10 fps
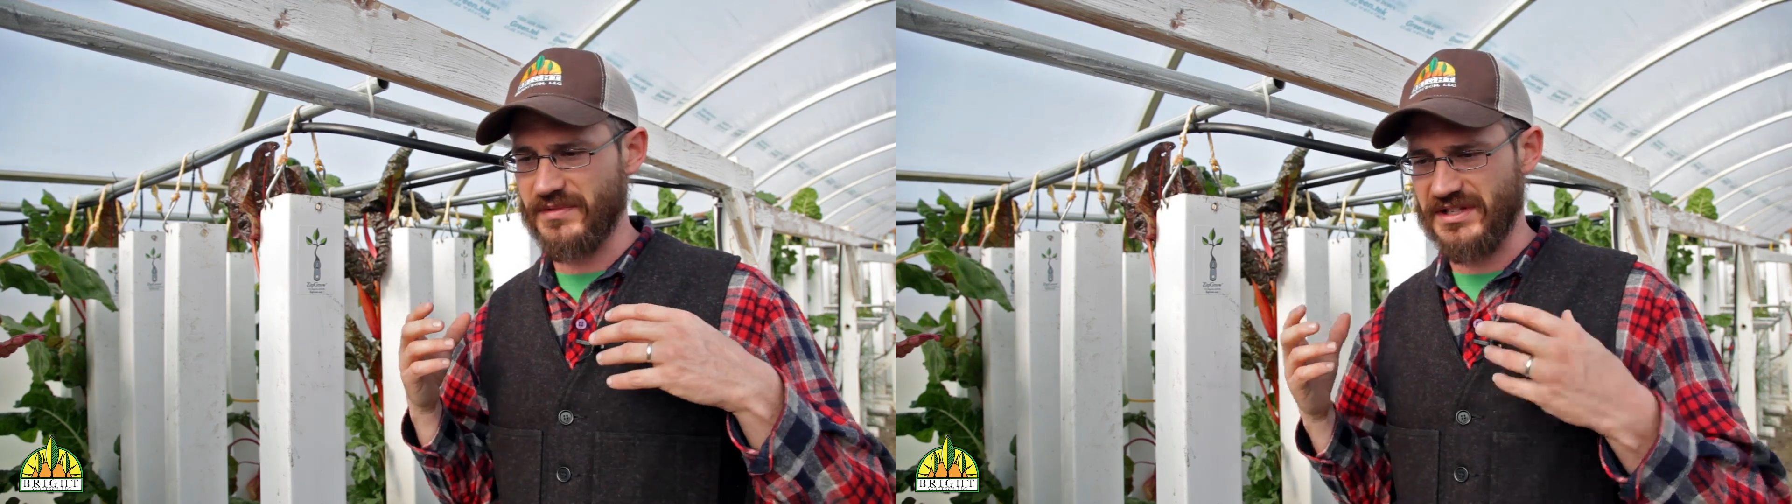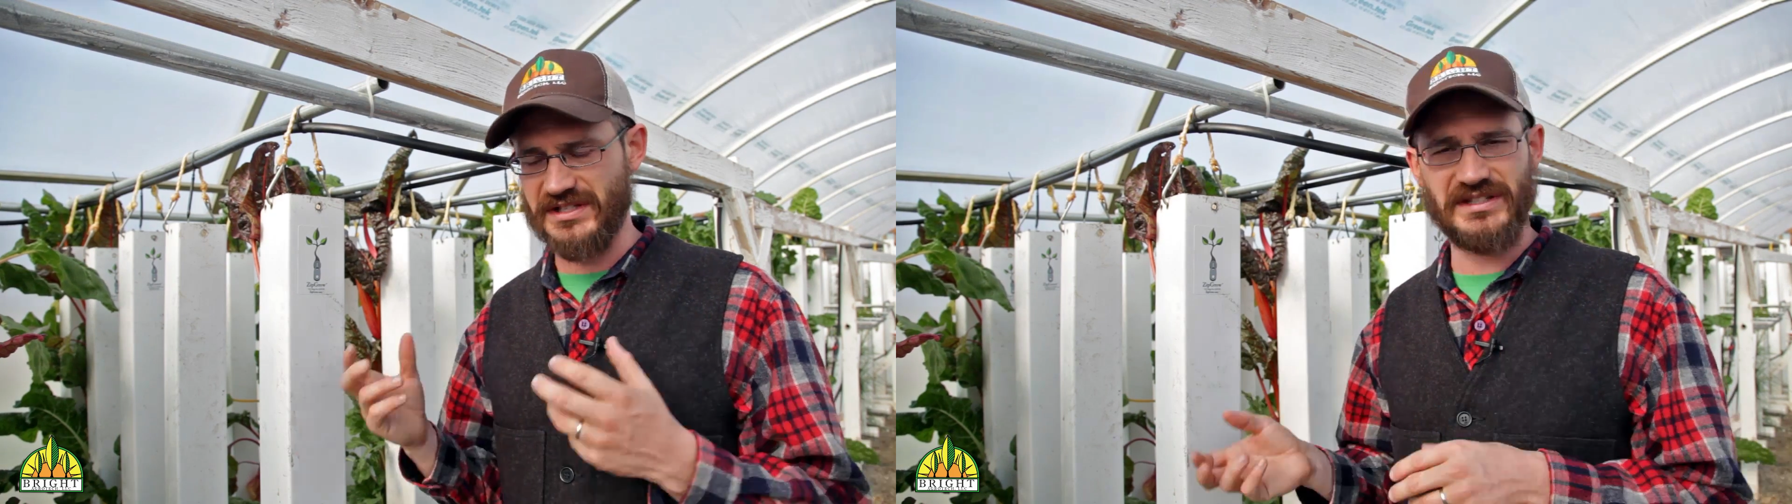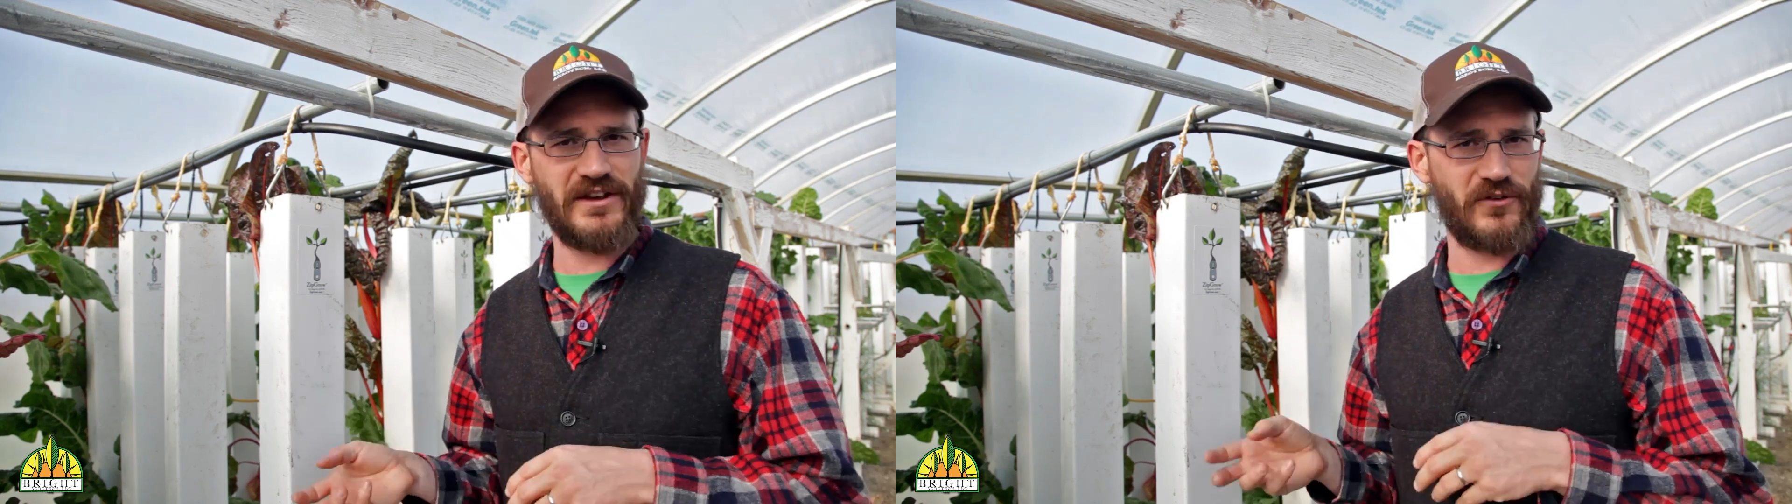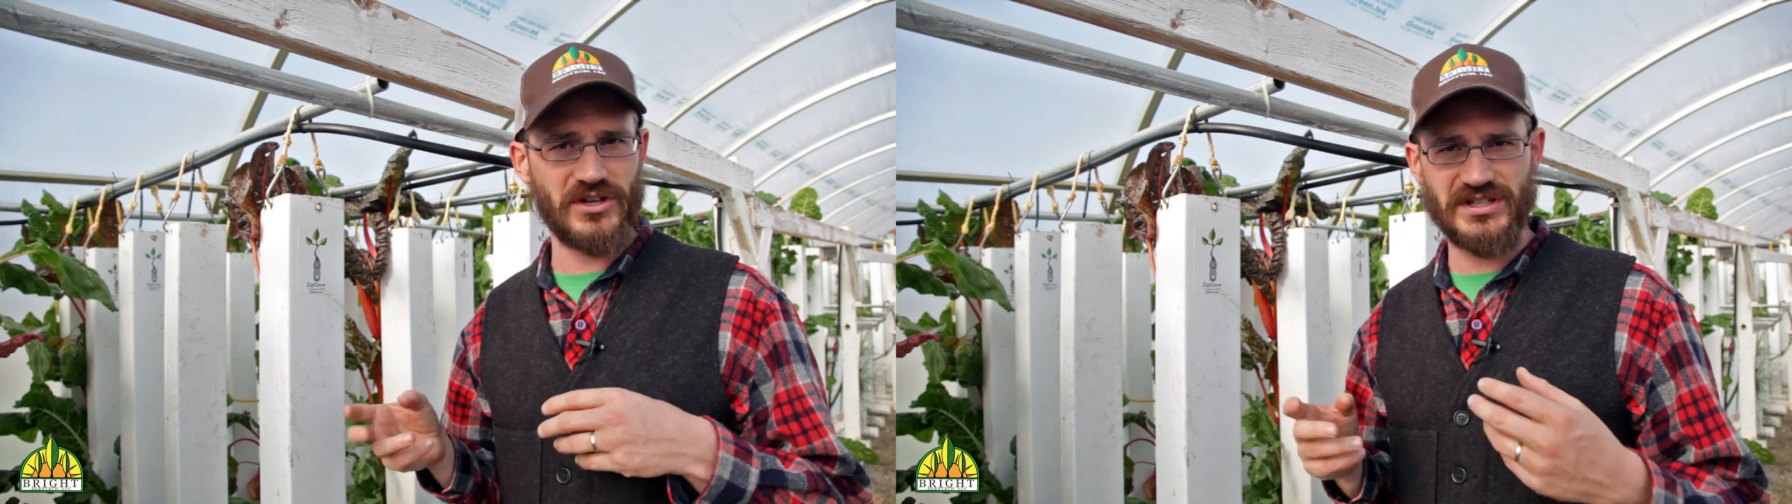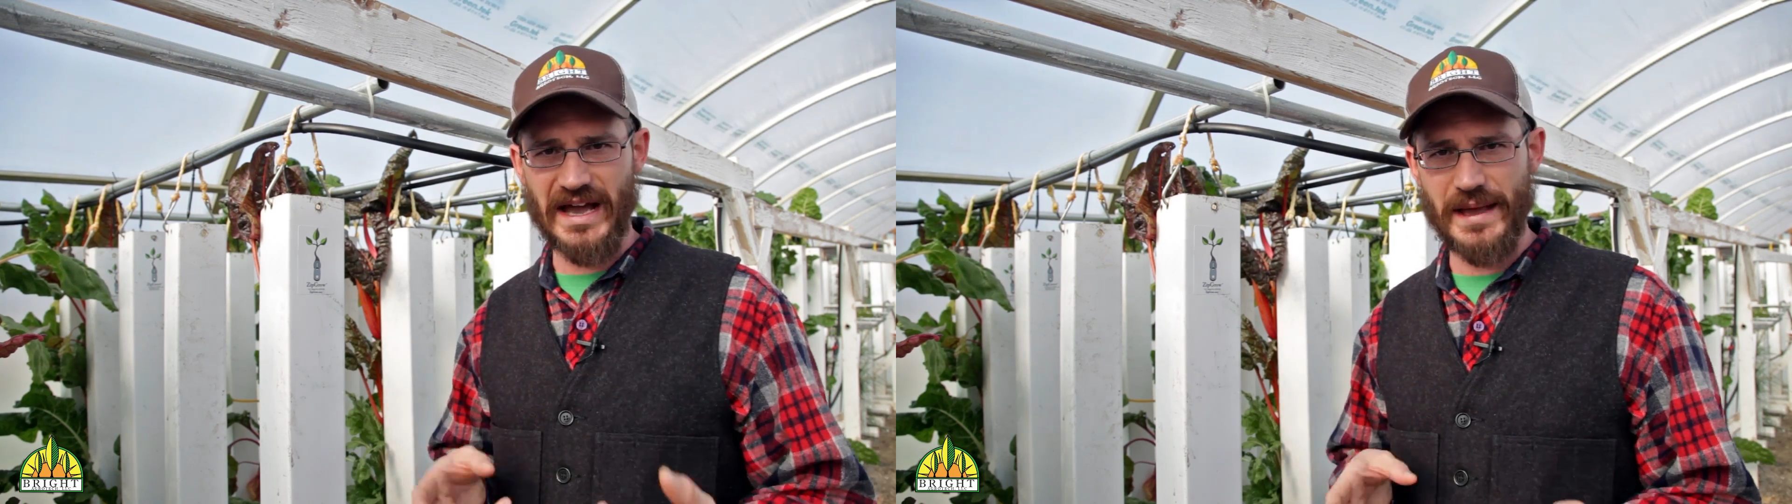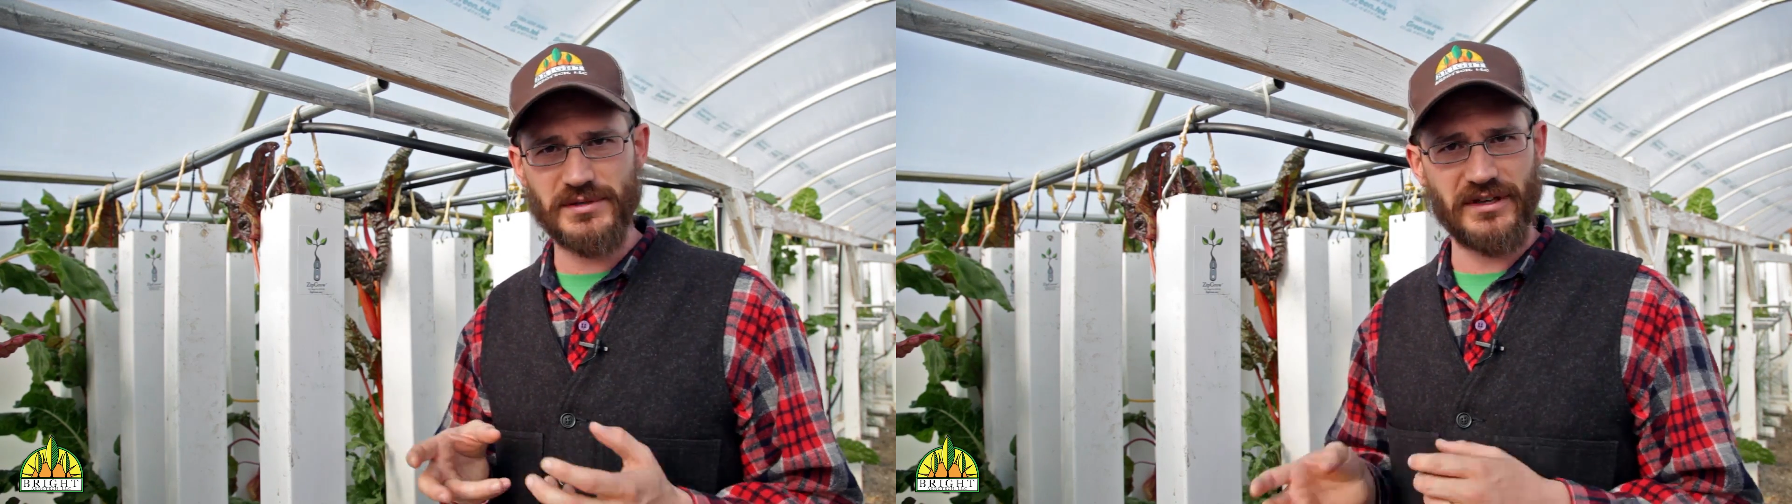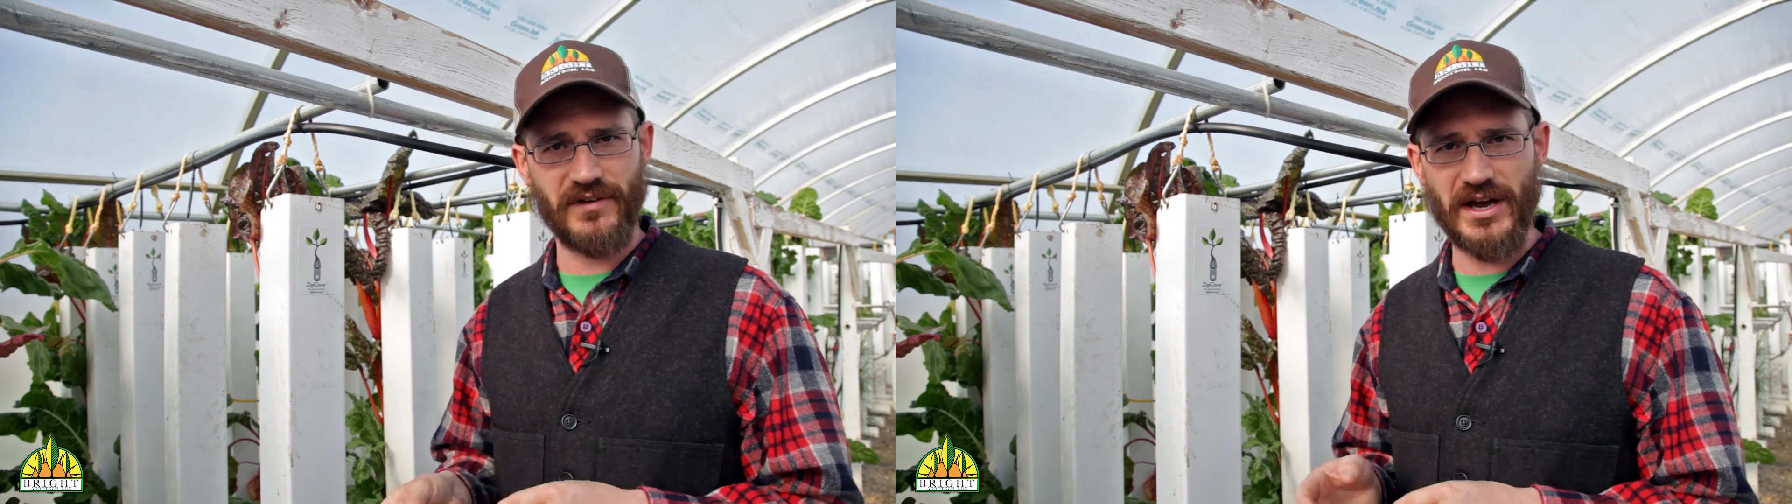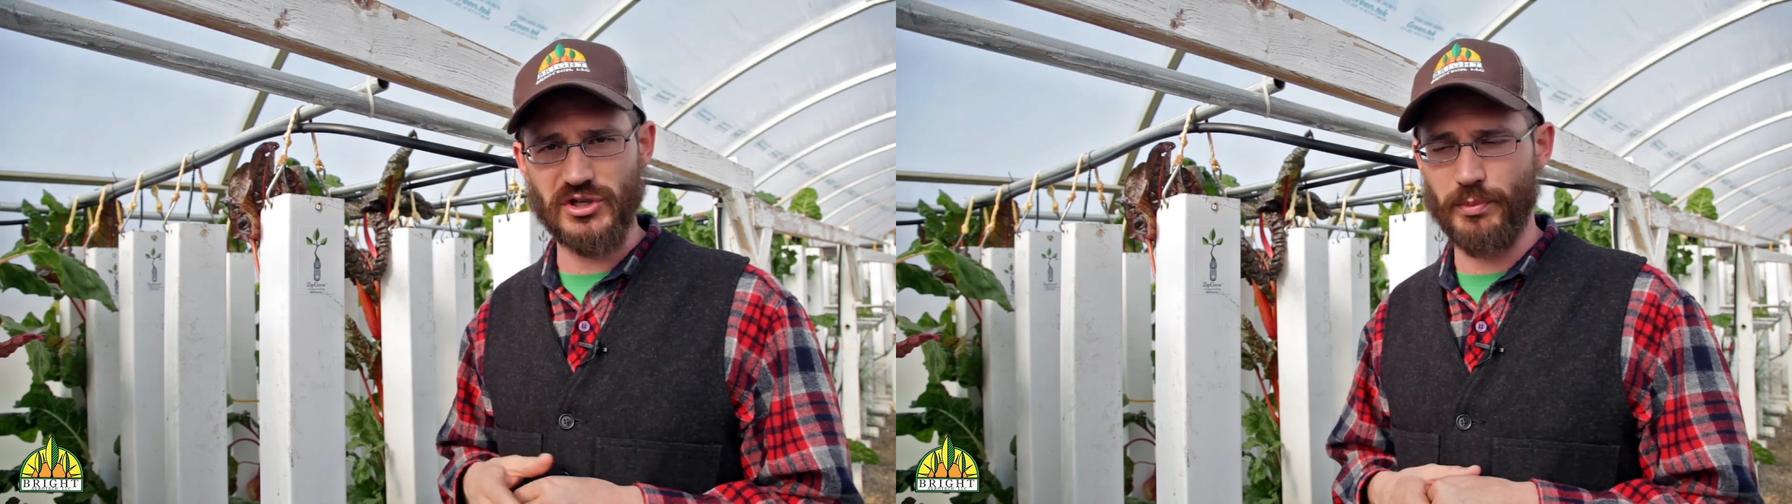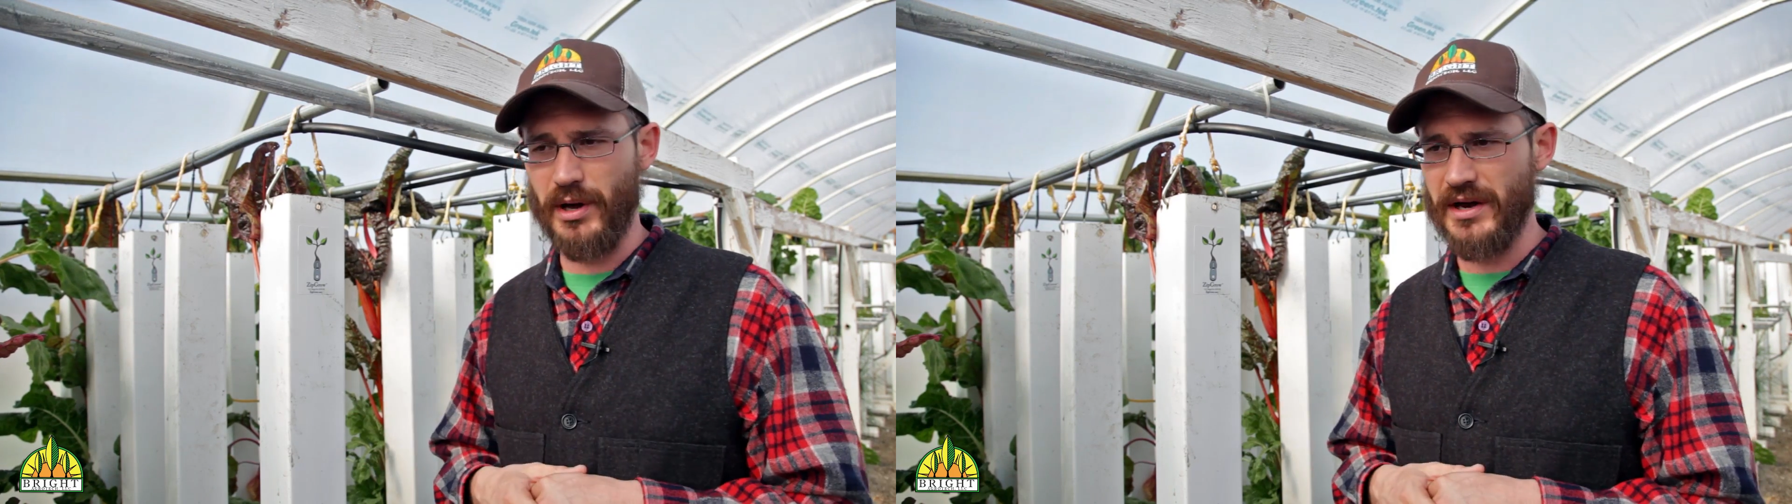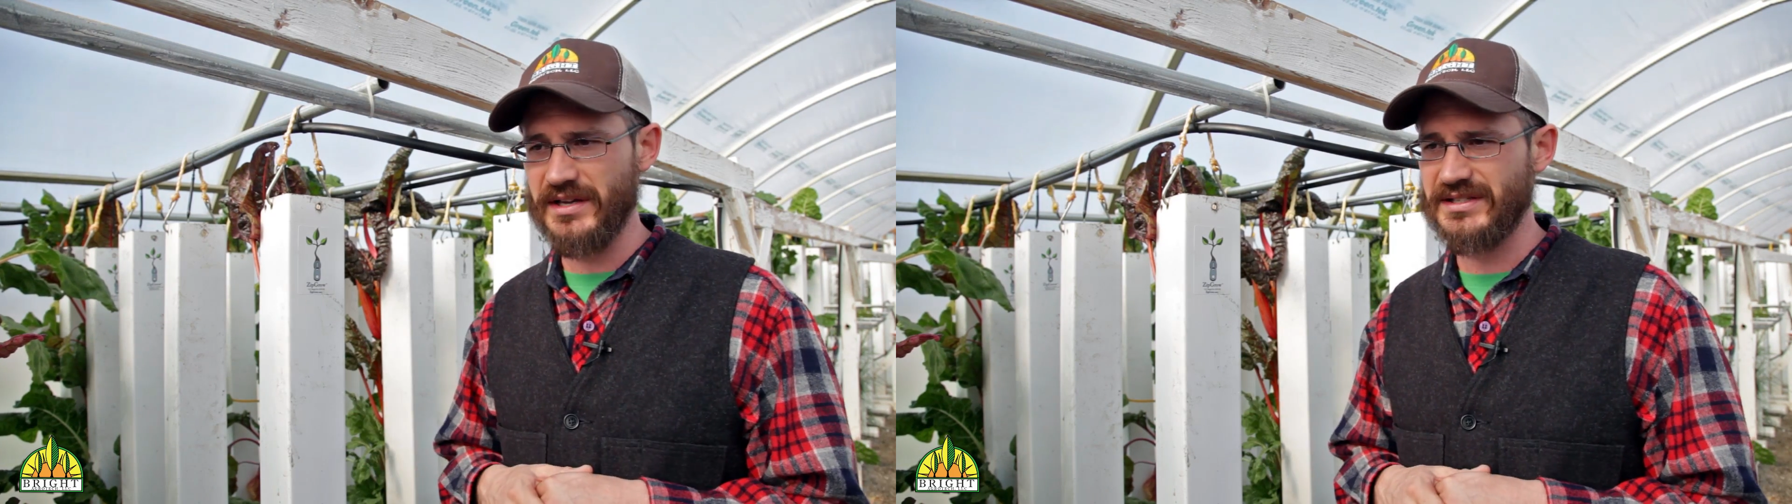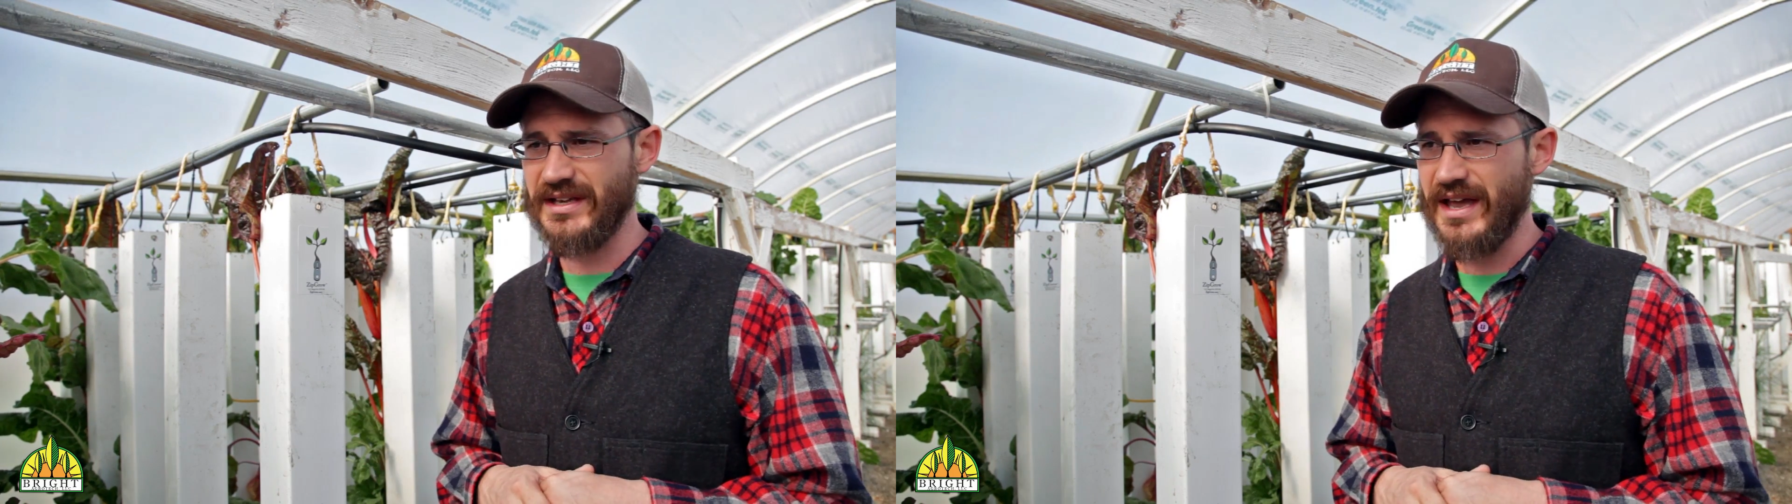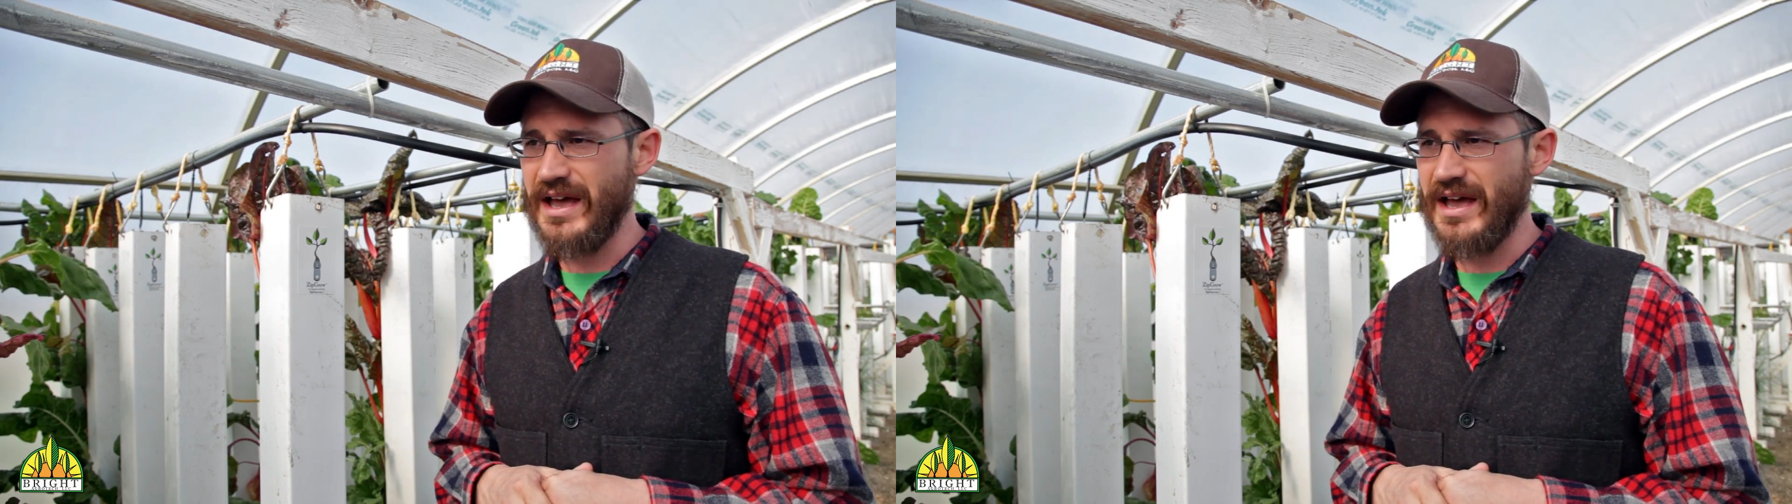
the different types of hydroponics.